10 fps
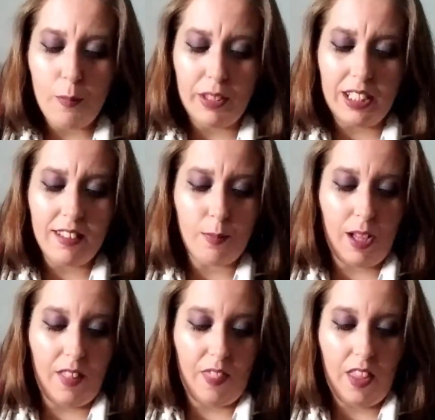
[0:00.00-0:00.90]
But this
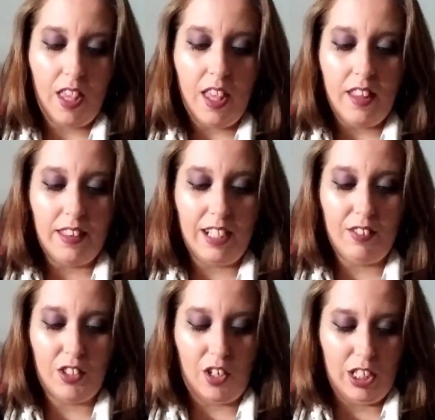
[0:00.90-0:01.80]
month they
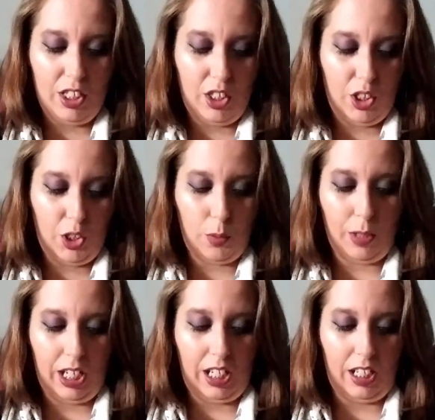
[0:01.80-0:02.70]
started
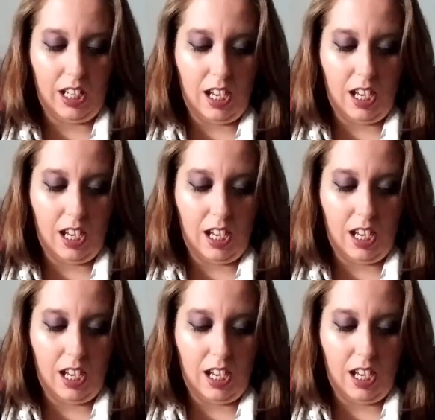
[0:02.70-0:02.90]
doing,